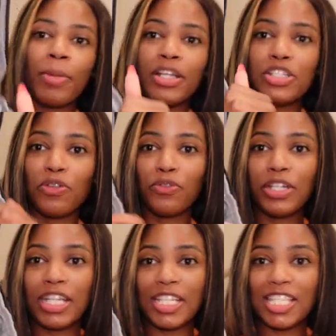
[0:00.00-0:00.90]
much
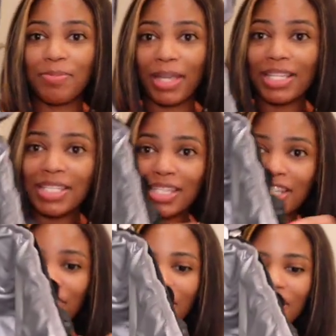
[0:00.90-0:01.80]
freaking space in
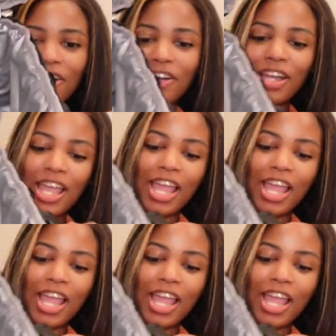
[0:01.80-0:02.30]
here, y'all.